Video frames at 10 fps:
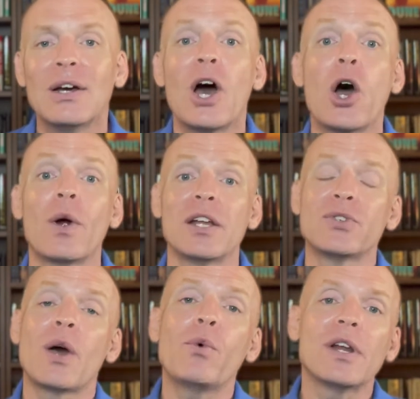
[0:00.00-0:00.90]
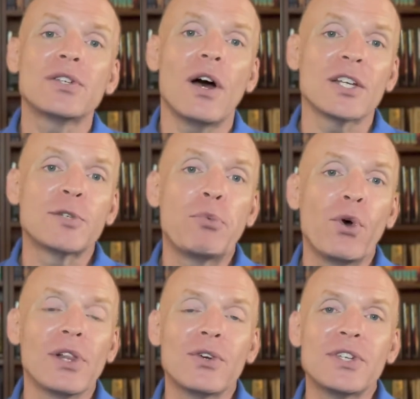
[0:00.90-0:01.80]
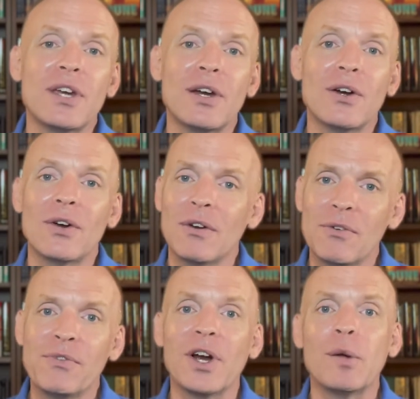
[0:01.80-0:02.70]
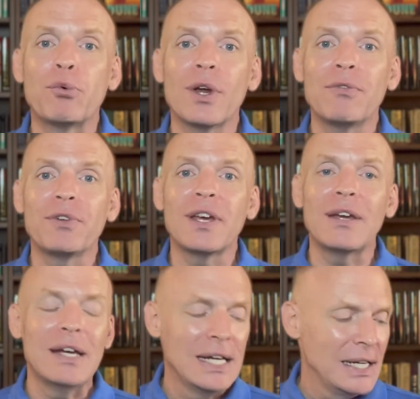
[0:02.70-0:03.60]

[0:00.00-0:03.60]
All right, so I want to talk spoilers here very briefly,